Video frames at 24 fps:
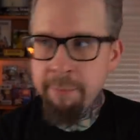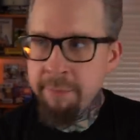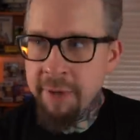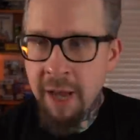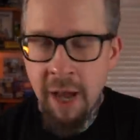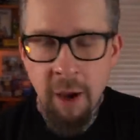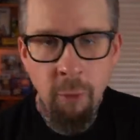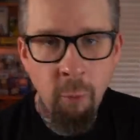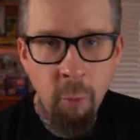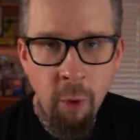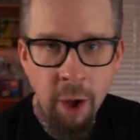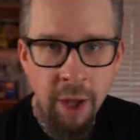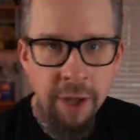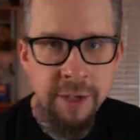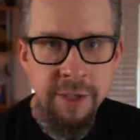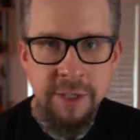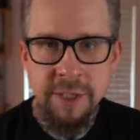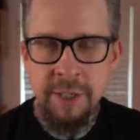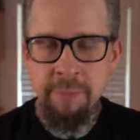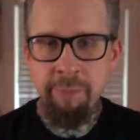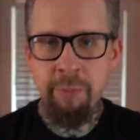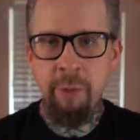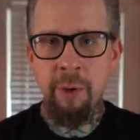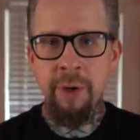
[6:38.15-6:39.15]
am not one
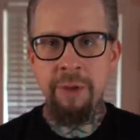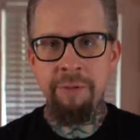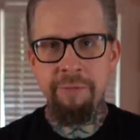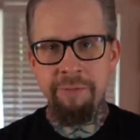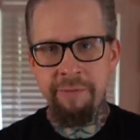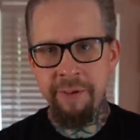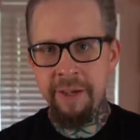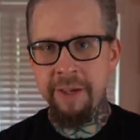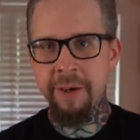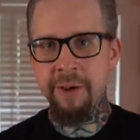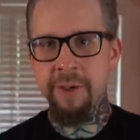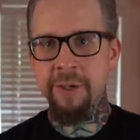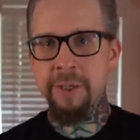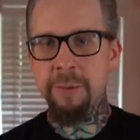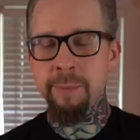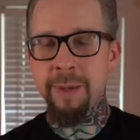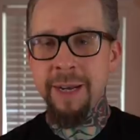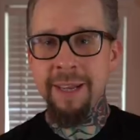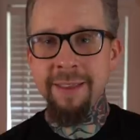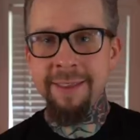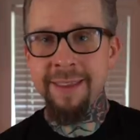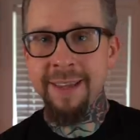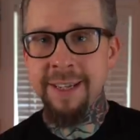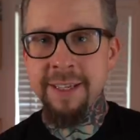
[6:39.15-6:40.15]
to point fingers, but
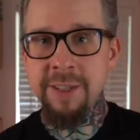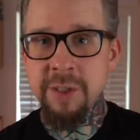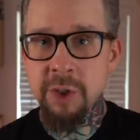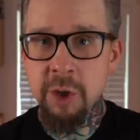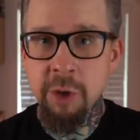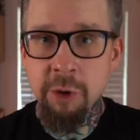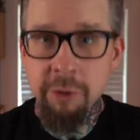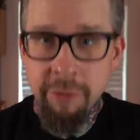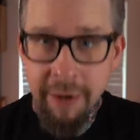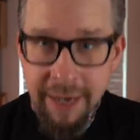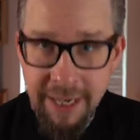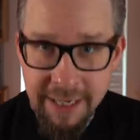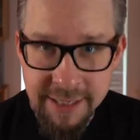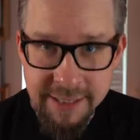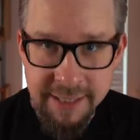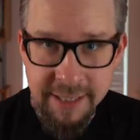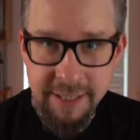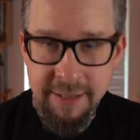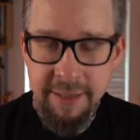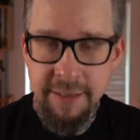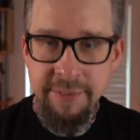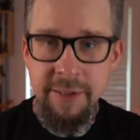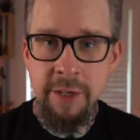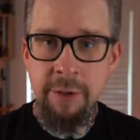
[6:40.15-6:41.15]
I think it's
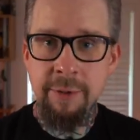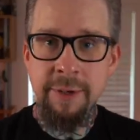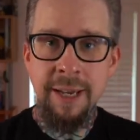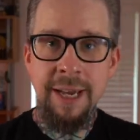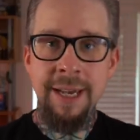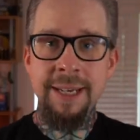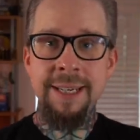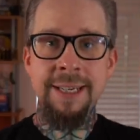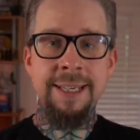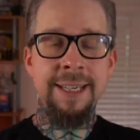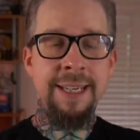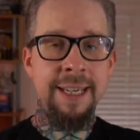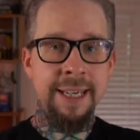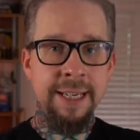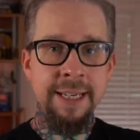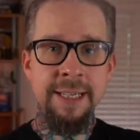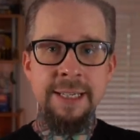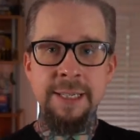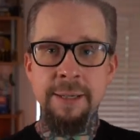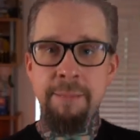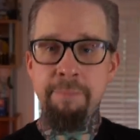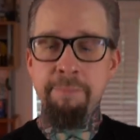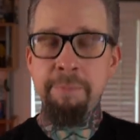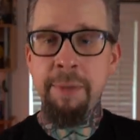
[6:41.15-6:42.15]
crazy that the United
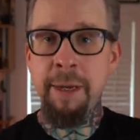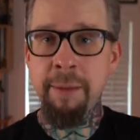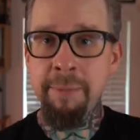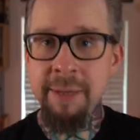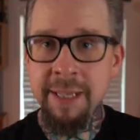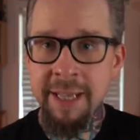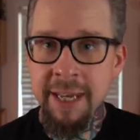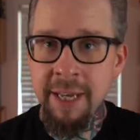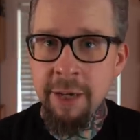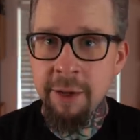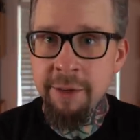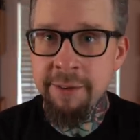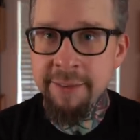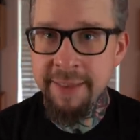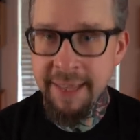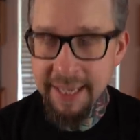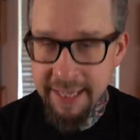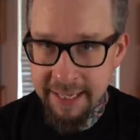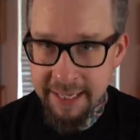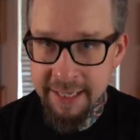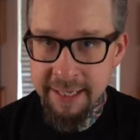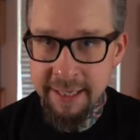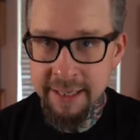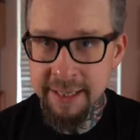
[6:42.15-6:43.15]
Kingdom Public Health
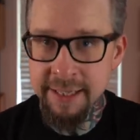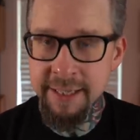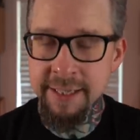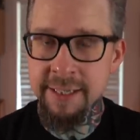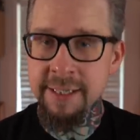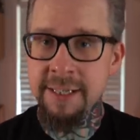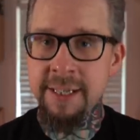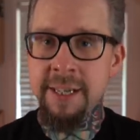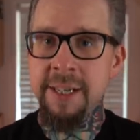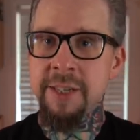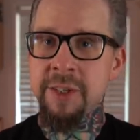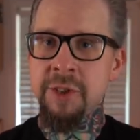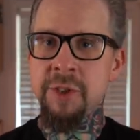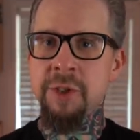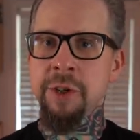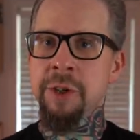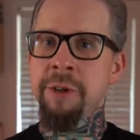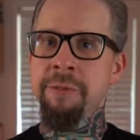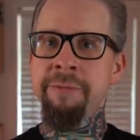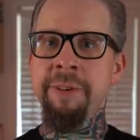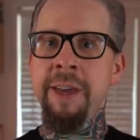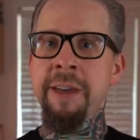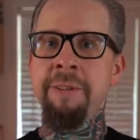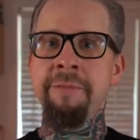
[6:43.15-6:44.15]
England did a
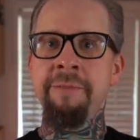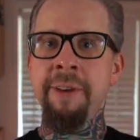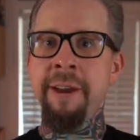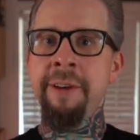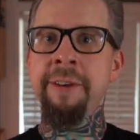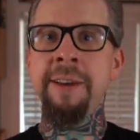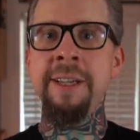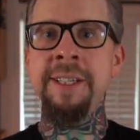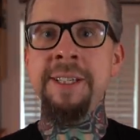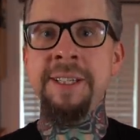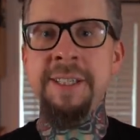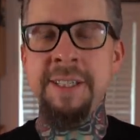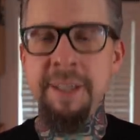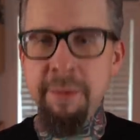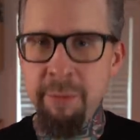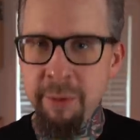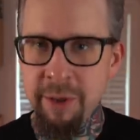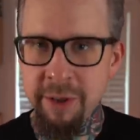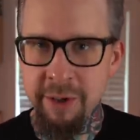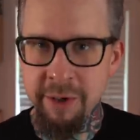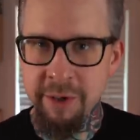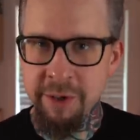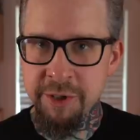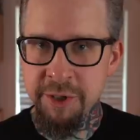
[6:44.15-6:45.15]
survey very
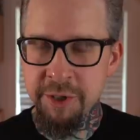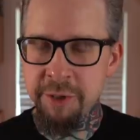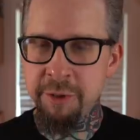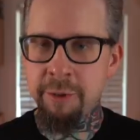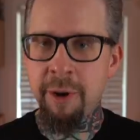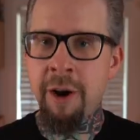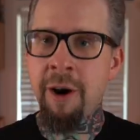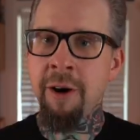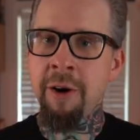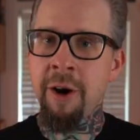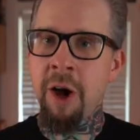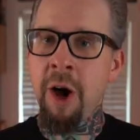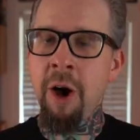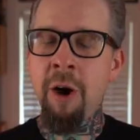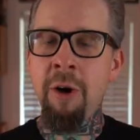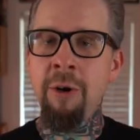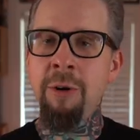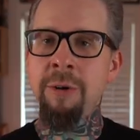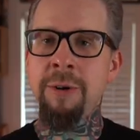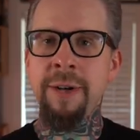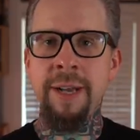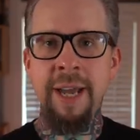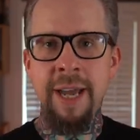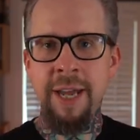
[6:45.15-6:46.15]
similar to our
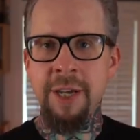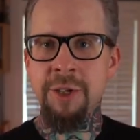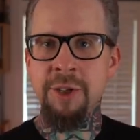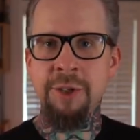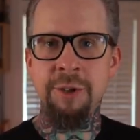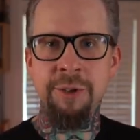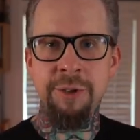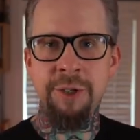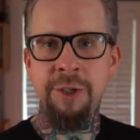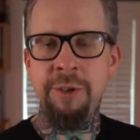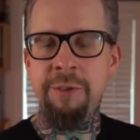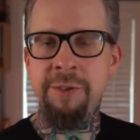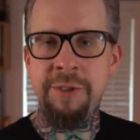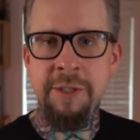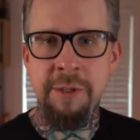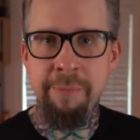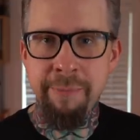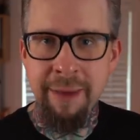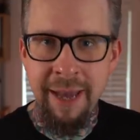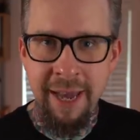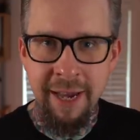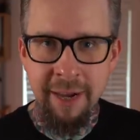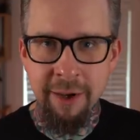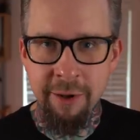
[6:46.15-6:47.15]
own National Youth
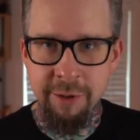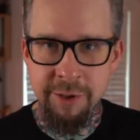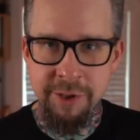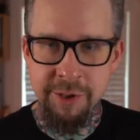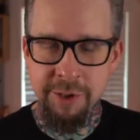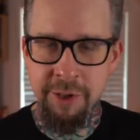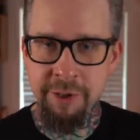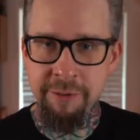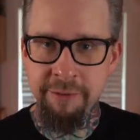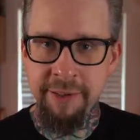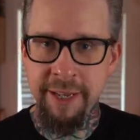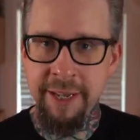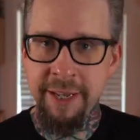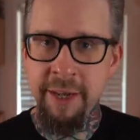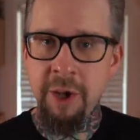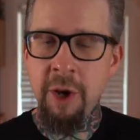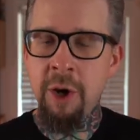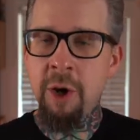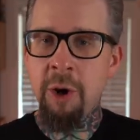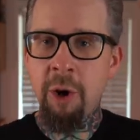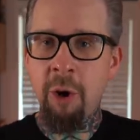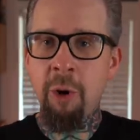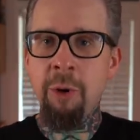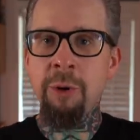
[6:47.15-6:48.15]
Tobacco Survey,
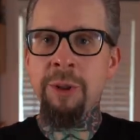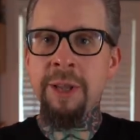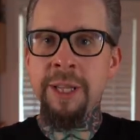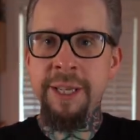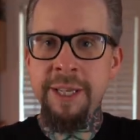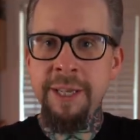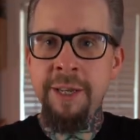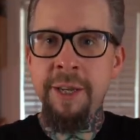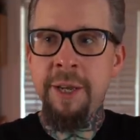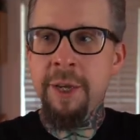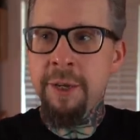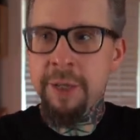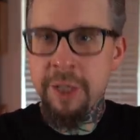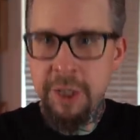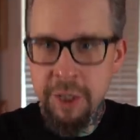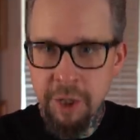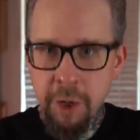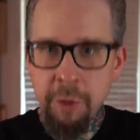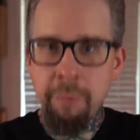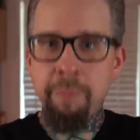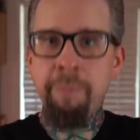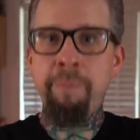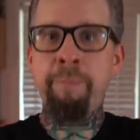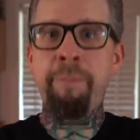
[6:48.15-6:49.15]
only, you
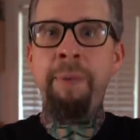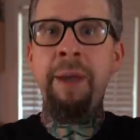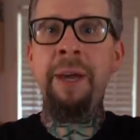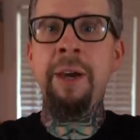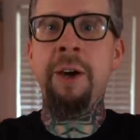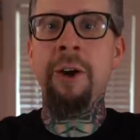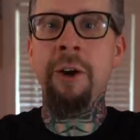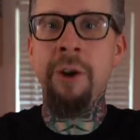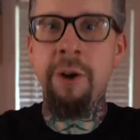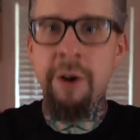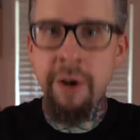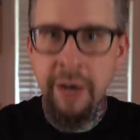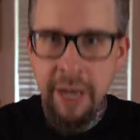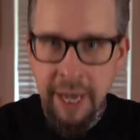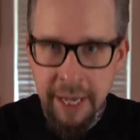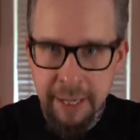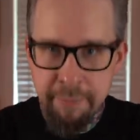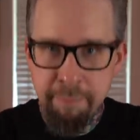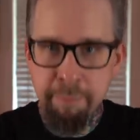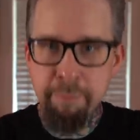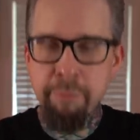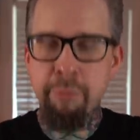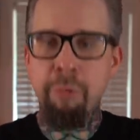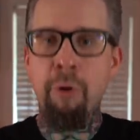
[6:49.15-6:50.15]
know, bigger
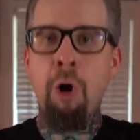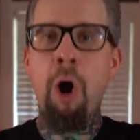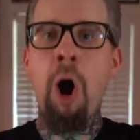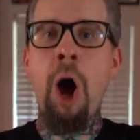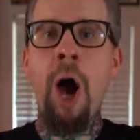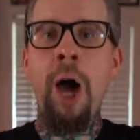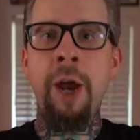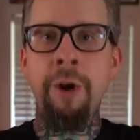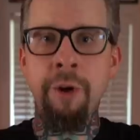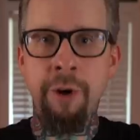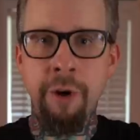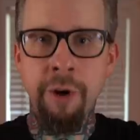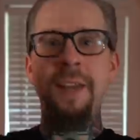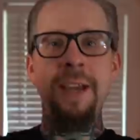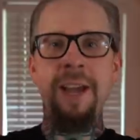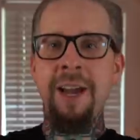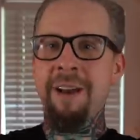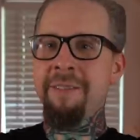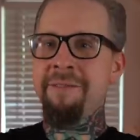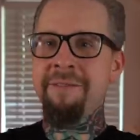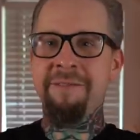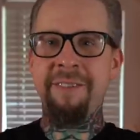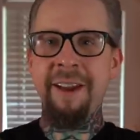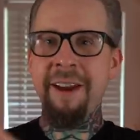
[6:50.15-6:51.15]
and broader. They
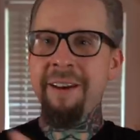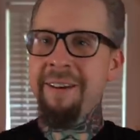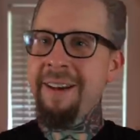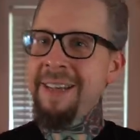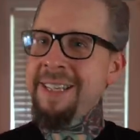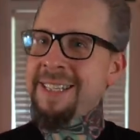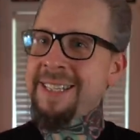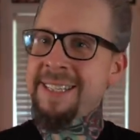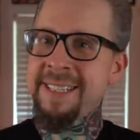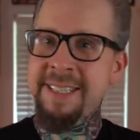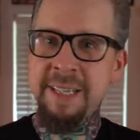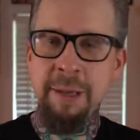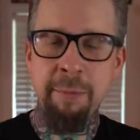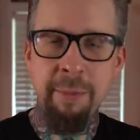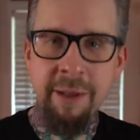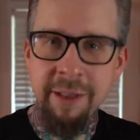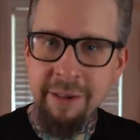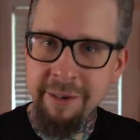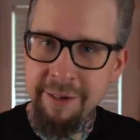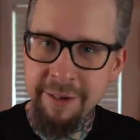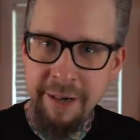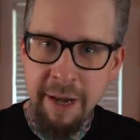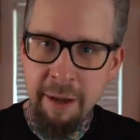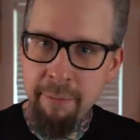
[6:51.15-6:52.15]
got very
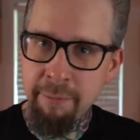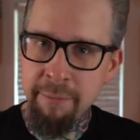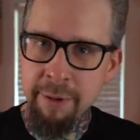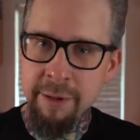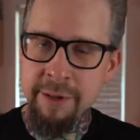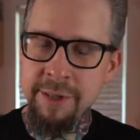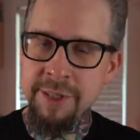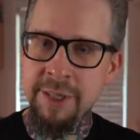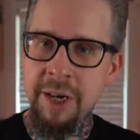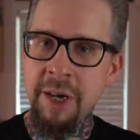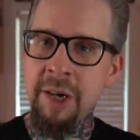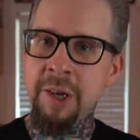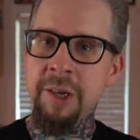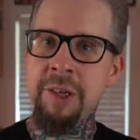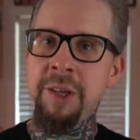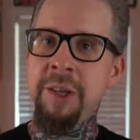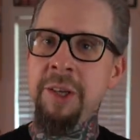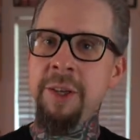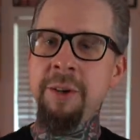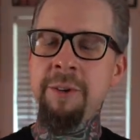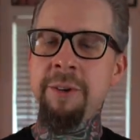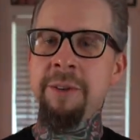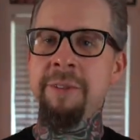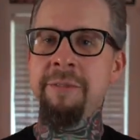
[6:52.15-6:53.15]
similar numbers on
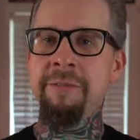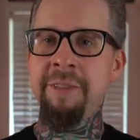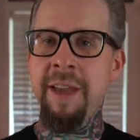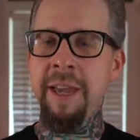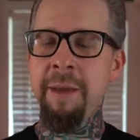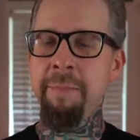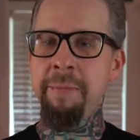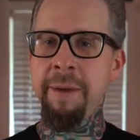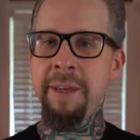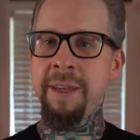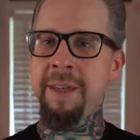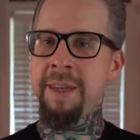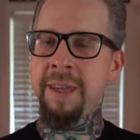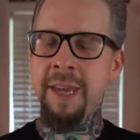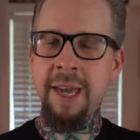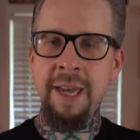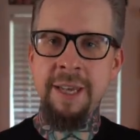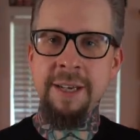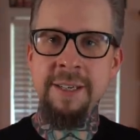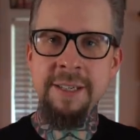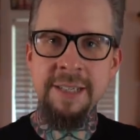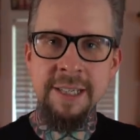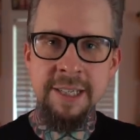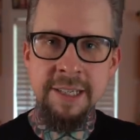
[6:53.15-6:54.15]
youth vaping,
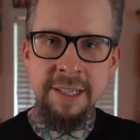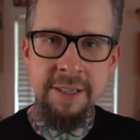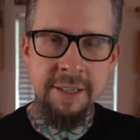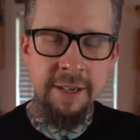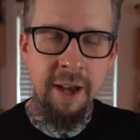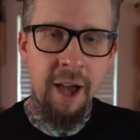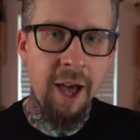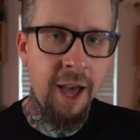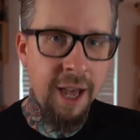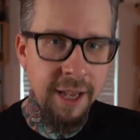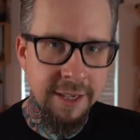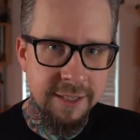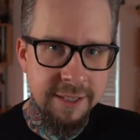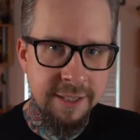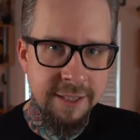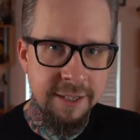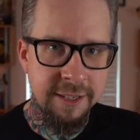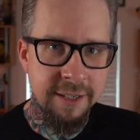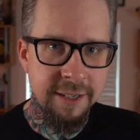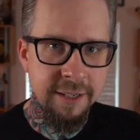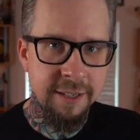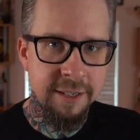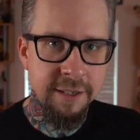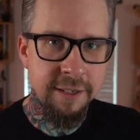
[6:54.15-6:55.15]
yet did not
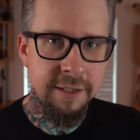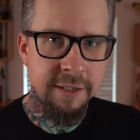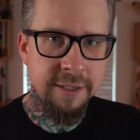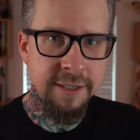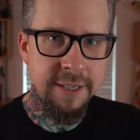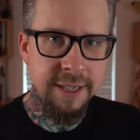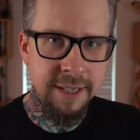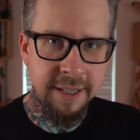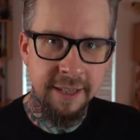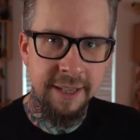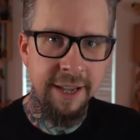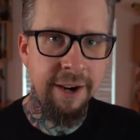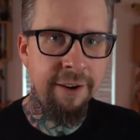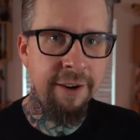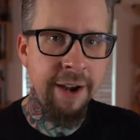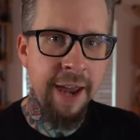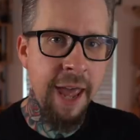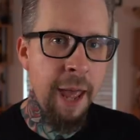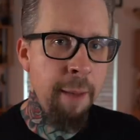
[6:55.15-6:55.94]
declare an